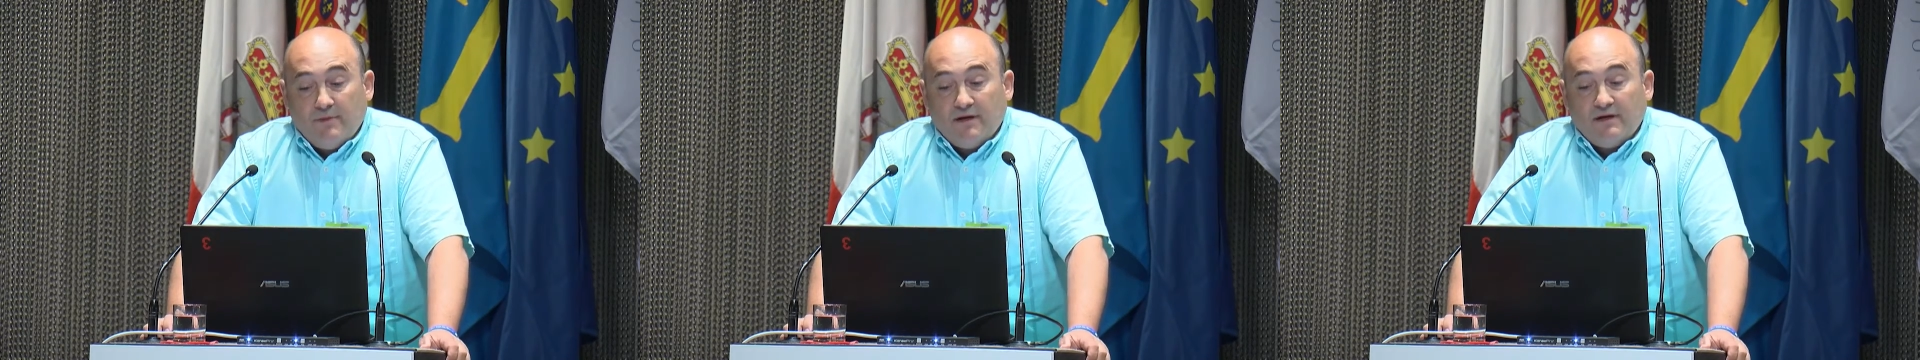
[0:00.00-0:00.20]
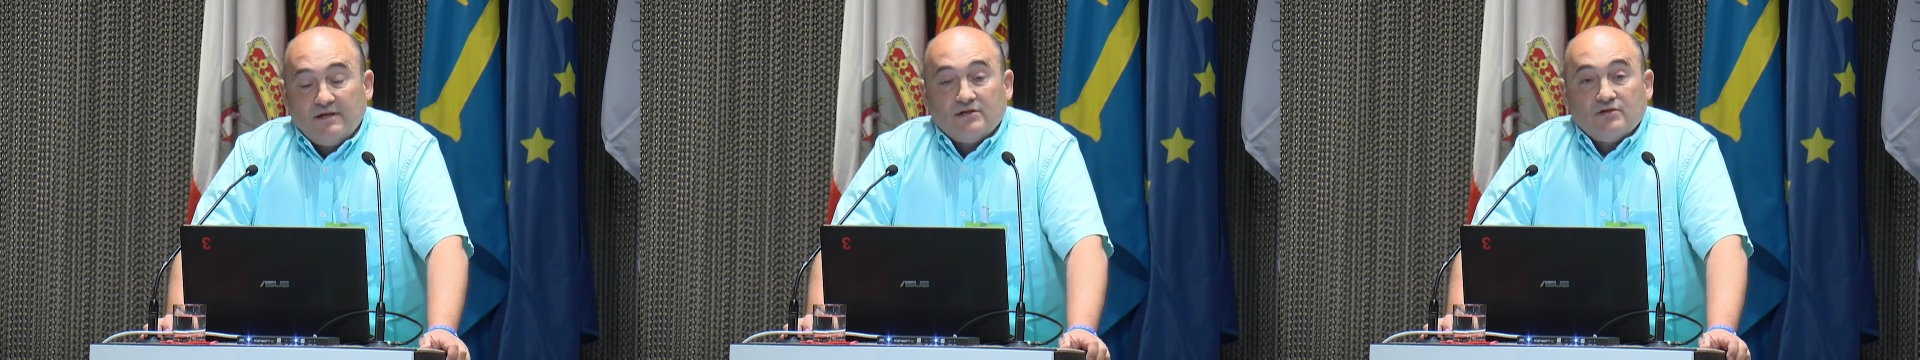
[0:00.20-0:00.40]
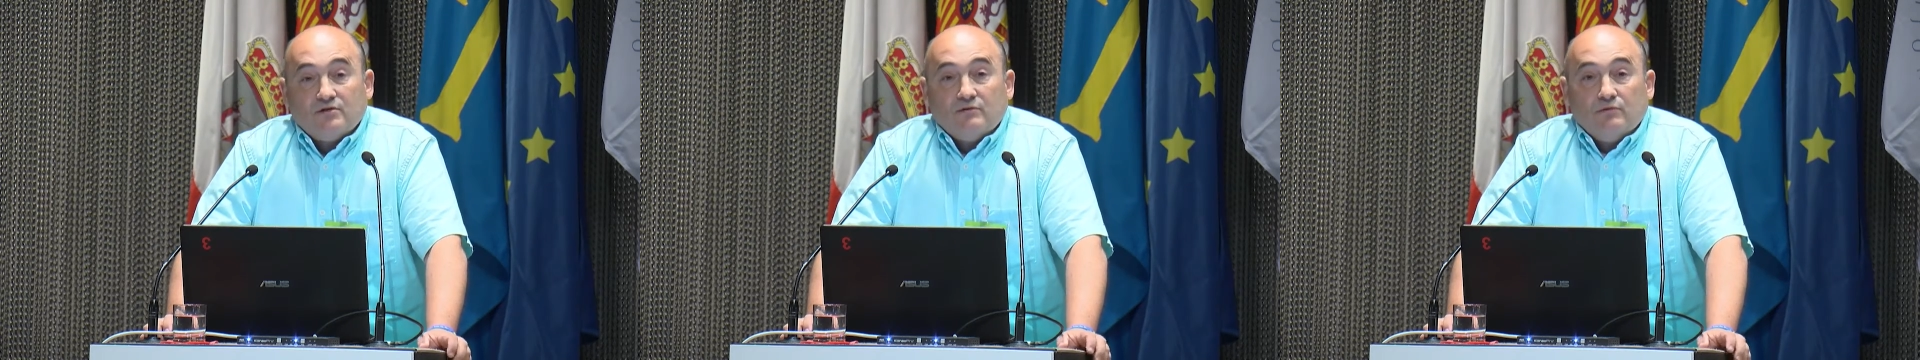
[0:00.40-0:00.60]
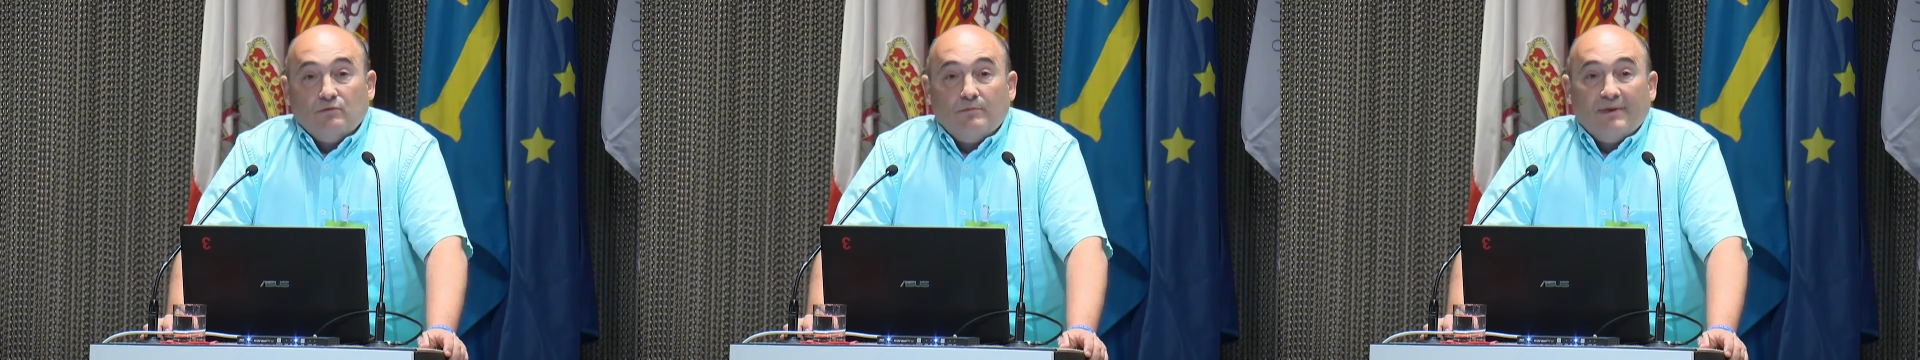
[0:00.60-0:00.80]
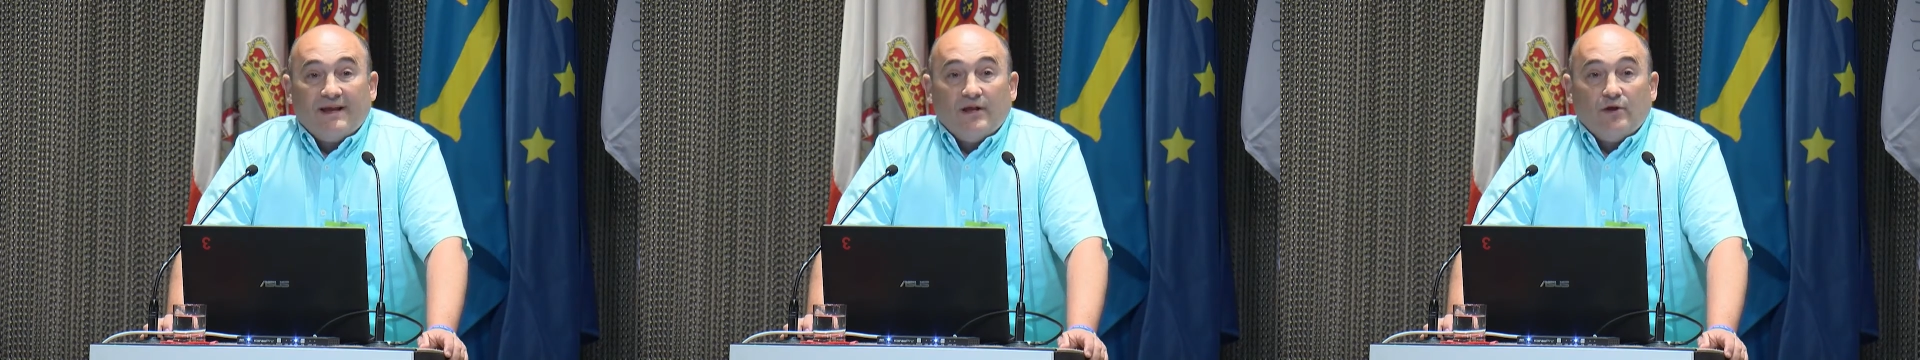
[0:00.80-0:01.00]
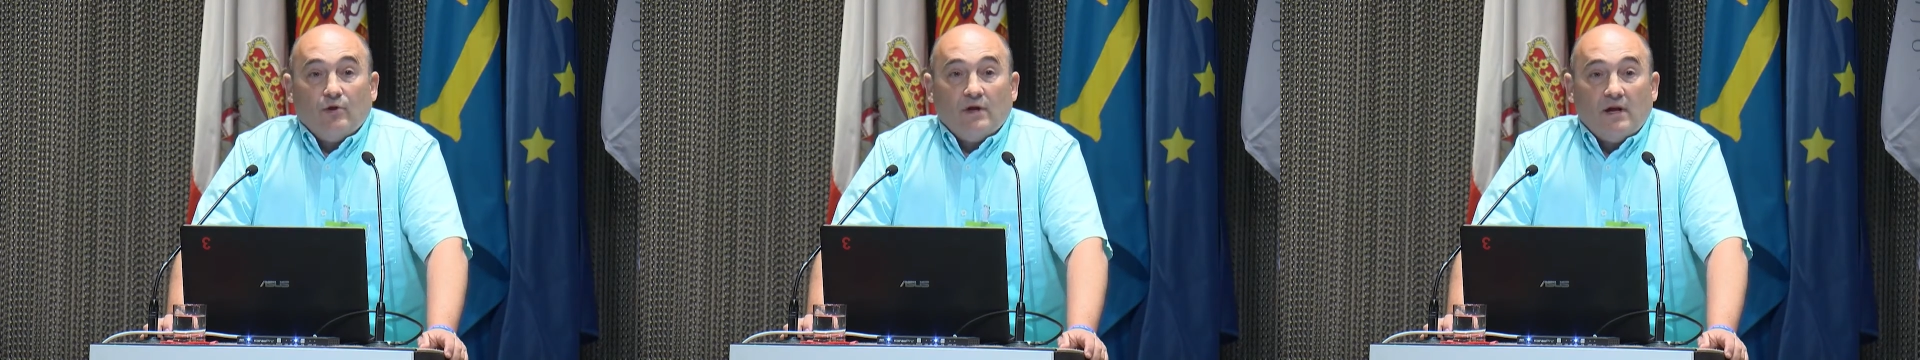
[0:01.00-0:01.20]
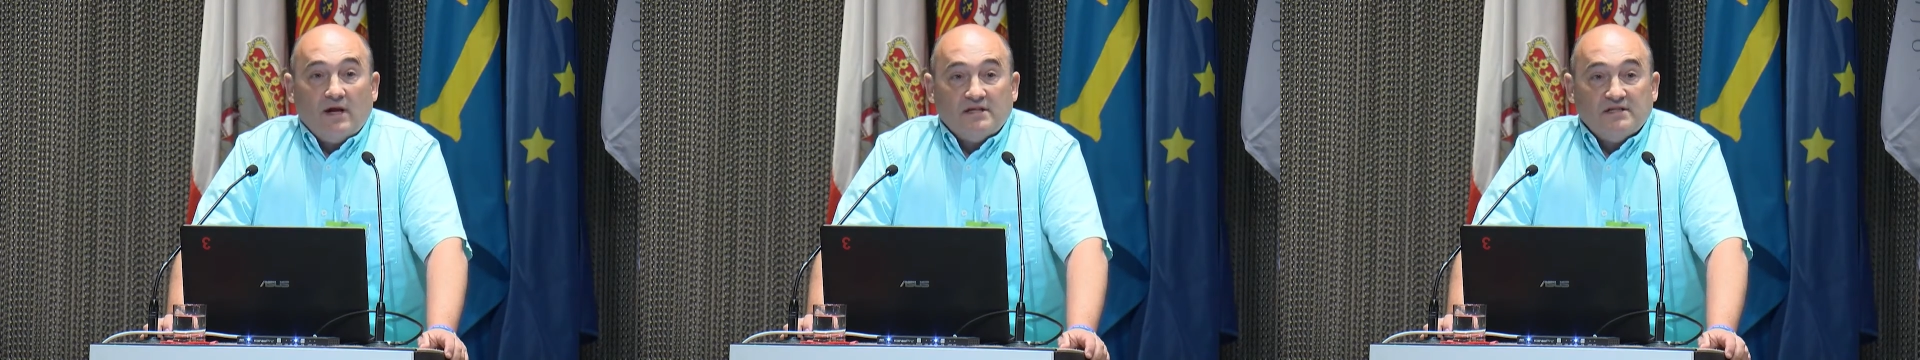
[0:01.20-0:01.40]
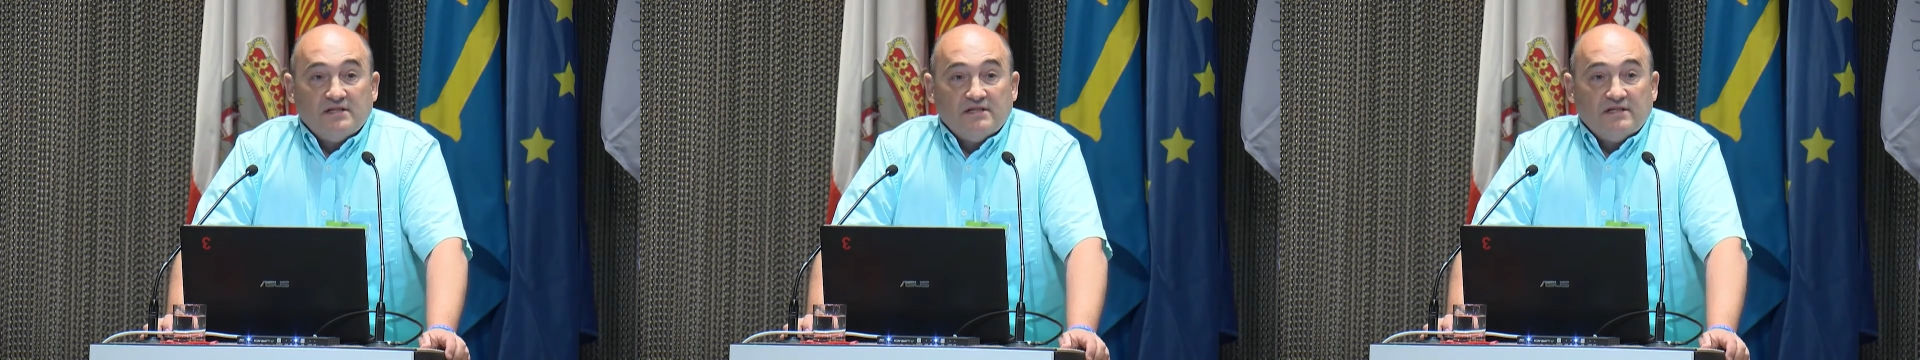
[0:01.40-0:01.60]
My presentation will
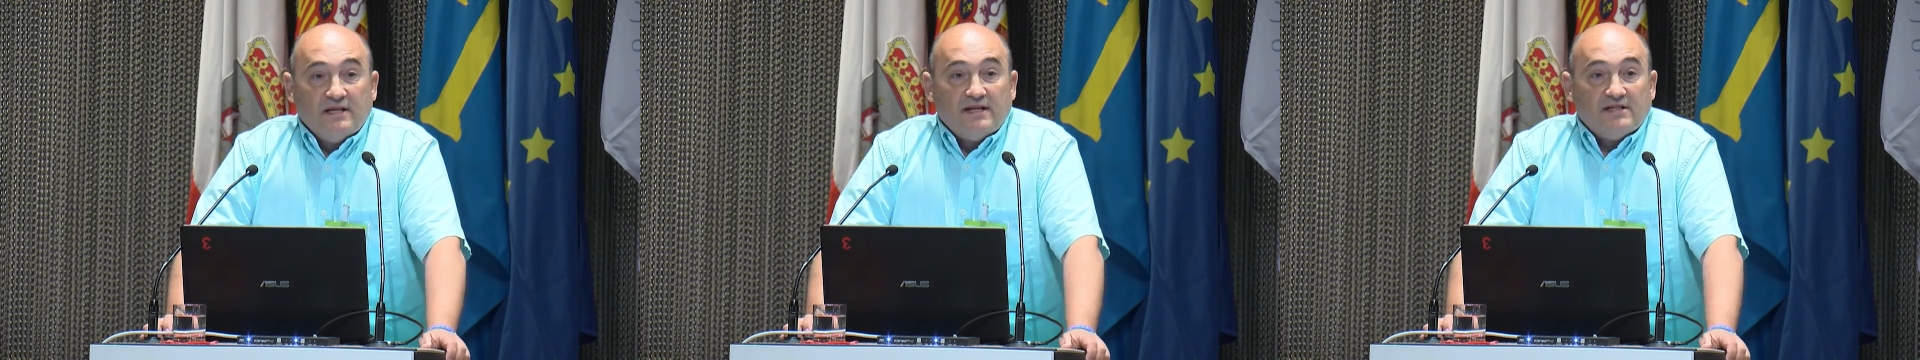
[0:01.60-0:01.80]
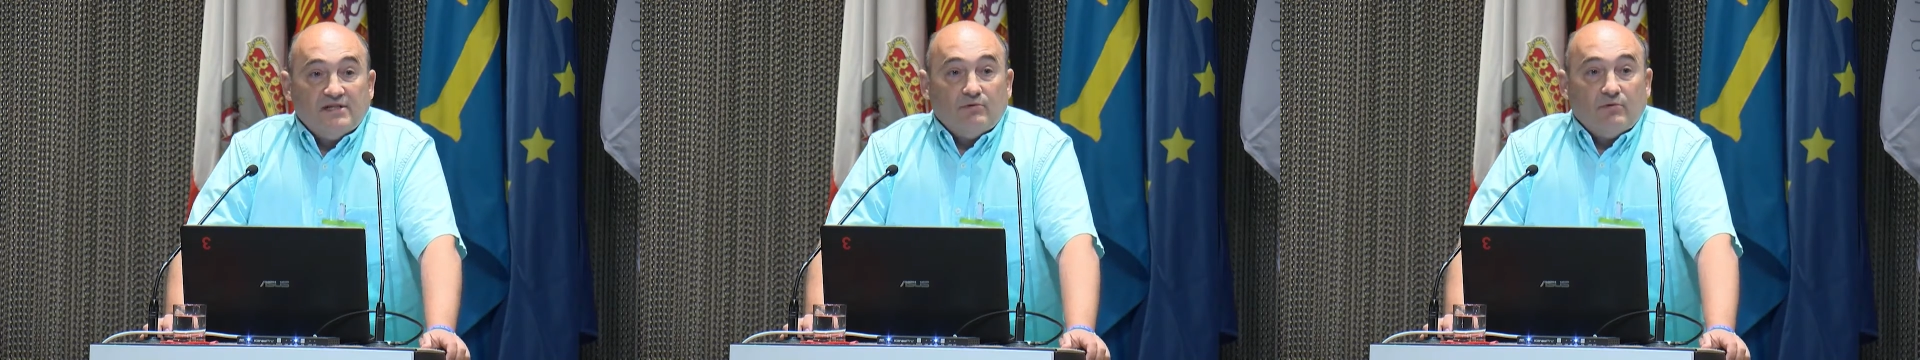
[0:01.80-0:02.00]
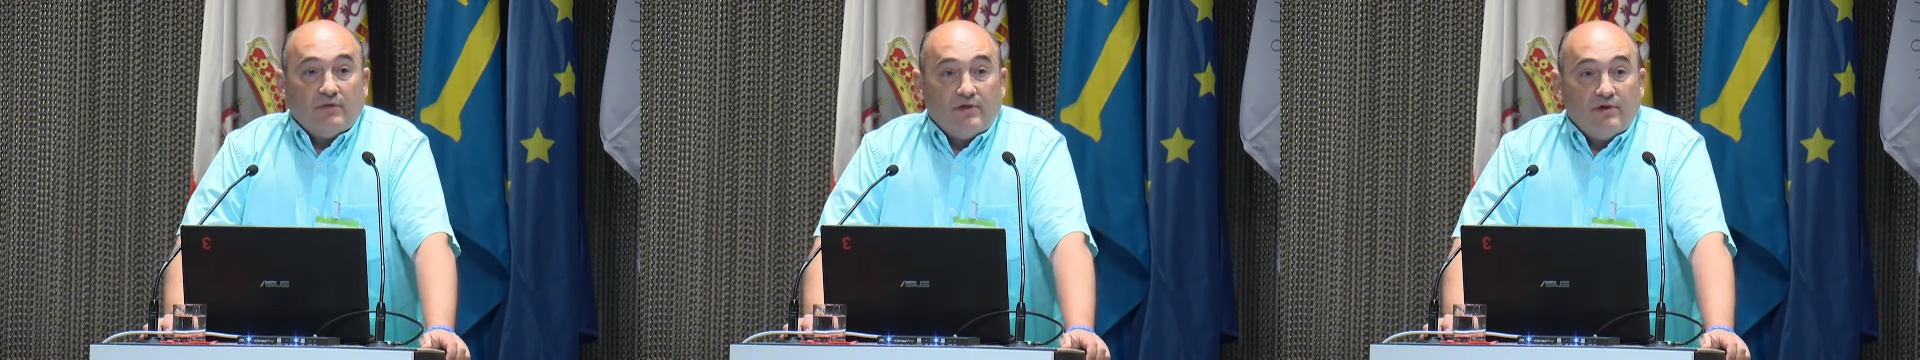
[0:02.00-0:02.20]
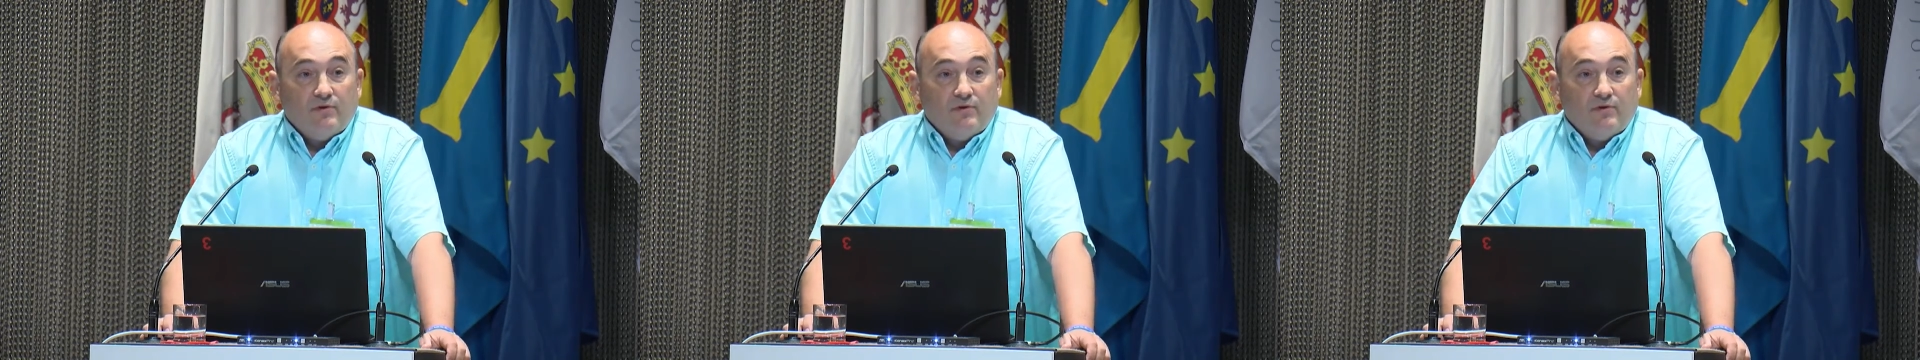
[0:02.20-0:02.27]
be broken down